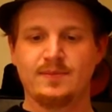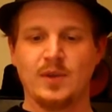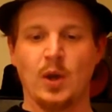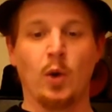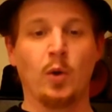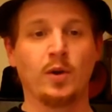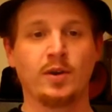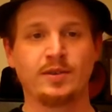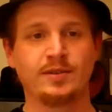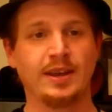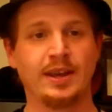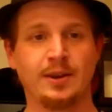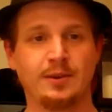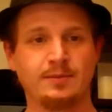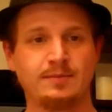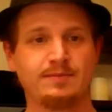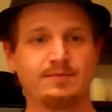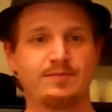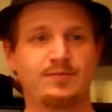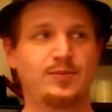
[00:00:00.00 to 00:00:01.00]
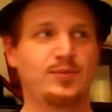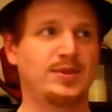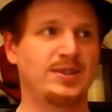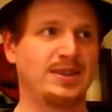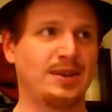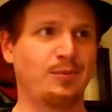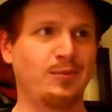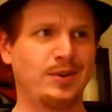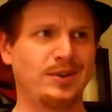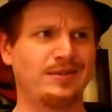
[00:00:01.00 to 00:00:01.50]
or, you know,
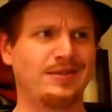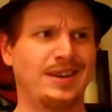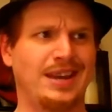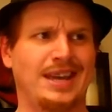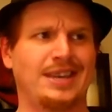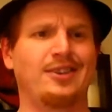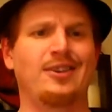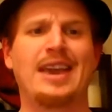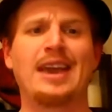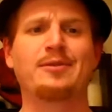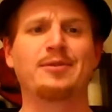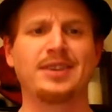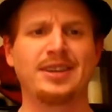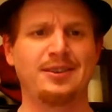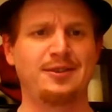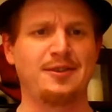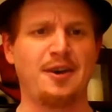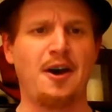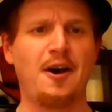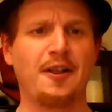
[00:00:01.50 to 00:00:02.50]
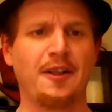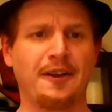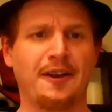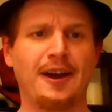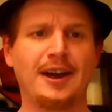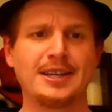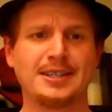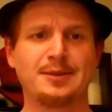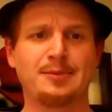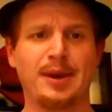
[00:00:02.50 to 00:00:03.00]
someone, you can't really do the
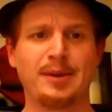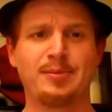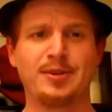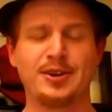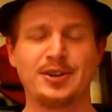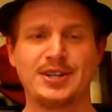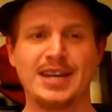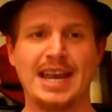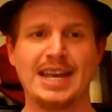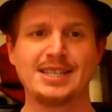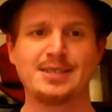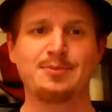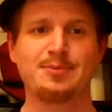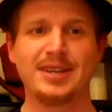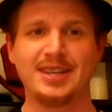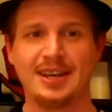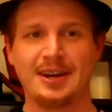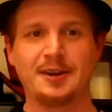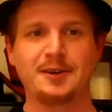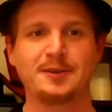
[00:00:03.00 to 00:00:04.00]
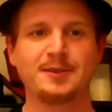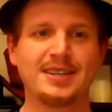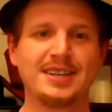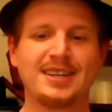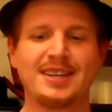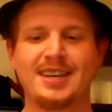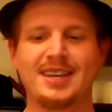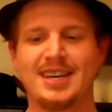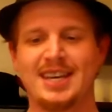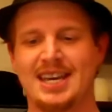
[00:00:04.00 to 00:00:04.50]
Holocaust by pure chance, but, you know.
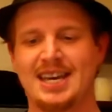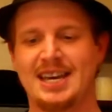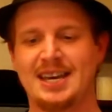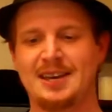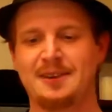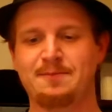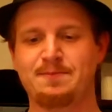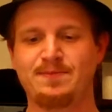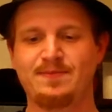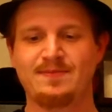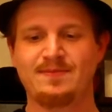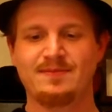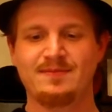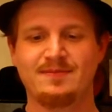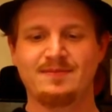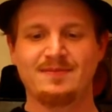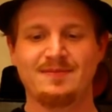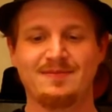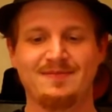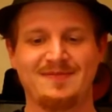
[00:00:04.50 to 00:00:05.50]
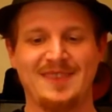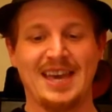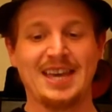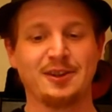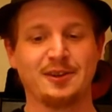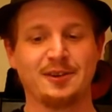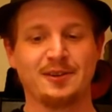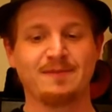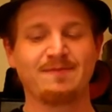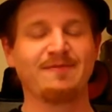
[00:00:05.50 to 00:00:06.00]
Um,
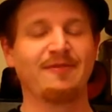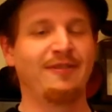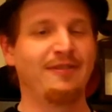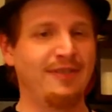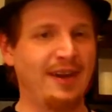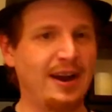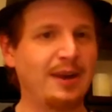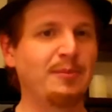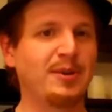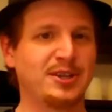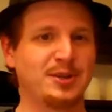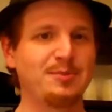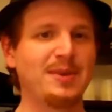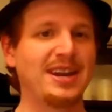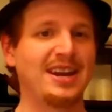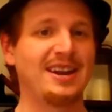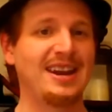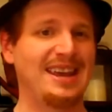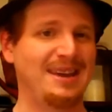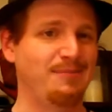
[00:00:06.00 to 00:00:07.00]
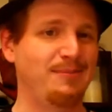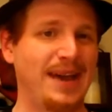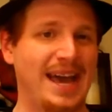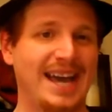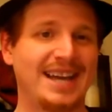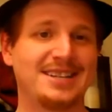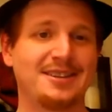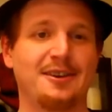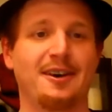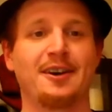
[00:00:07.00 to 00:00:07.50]
Hitler very much made an
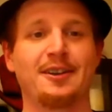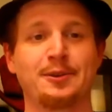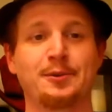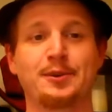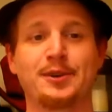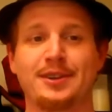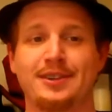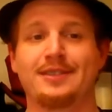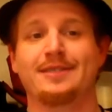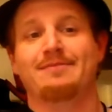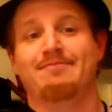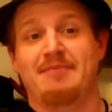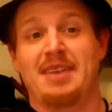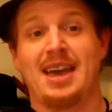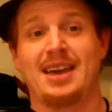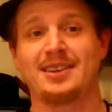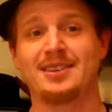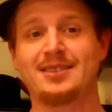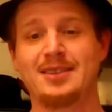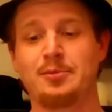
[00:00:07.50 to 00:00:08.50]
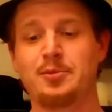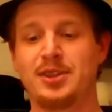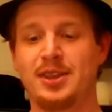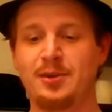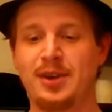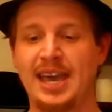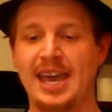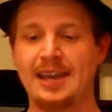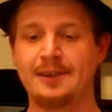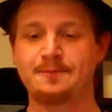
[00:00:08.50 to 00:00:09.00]
impact on the world and yeah, someone
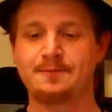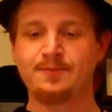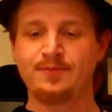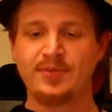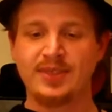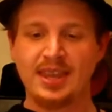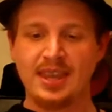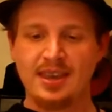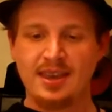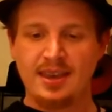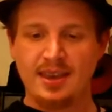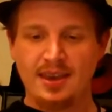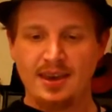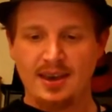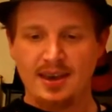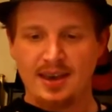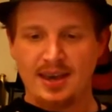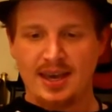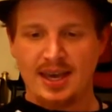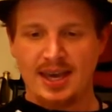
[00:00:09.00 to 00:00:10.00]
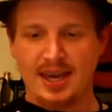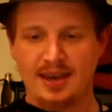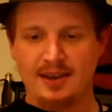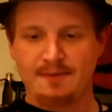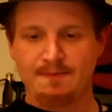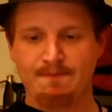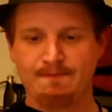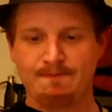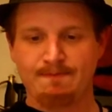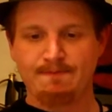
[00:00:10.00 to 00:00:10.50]
that we hate.
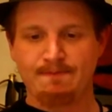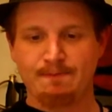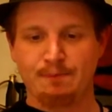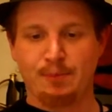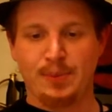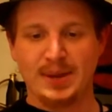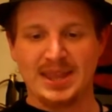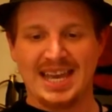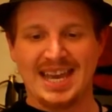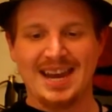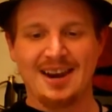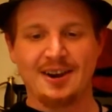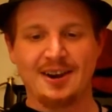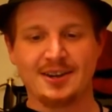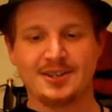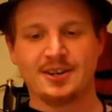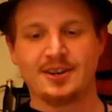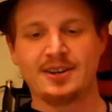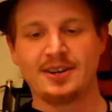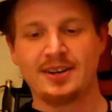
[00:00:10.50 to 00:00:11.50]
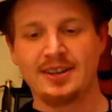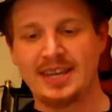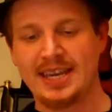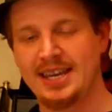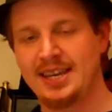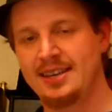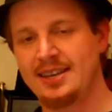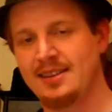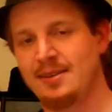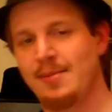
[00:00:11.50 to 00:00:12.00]
Um, but the character,
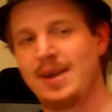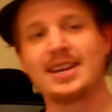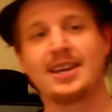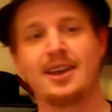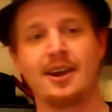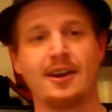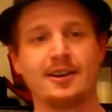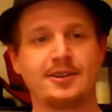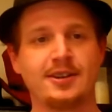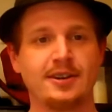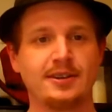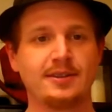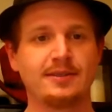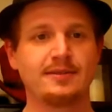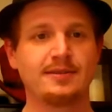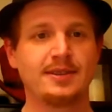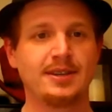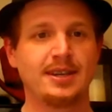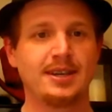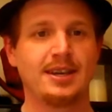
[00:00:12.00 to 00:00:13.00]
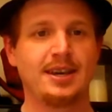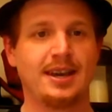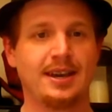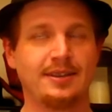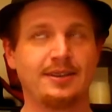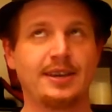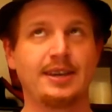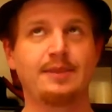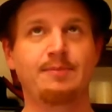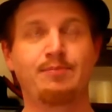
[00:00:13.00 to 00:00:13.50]
the, the main character,
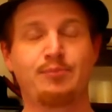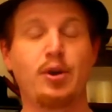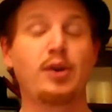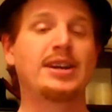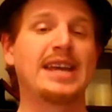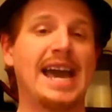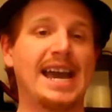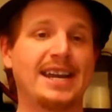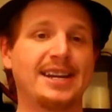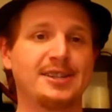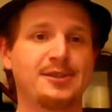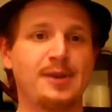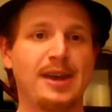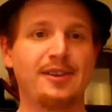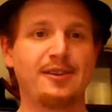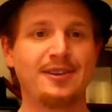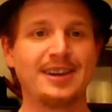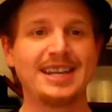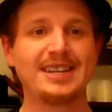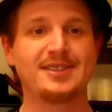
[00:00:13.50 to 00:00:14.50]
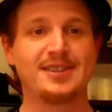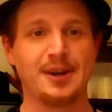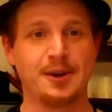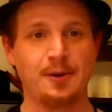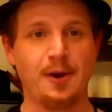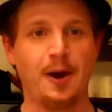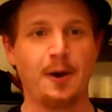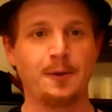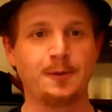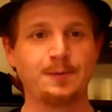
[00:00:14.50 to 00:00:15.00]
uh, the protagonist rather, needs to
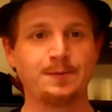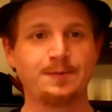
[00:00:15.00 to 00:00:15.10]
grow.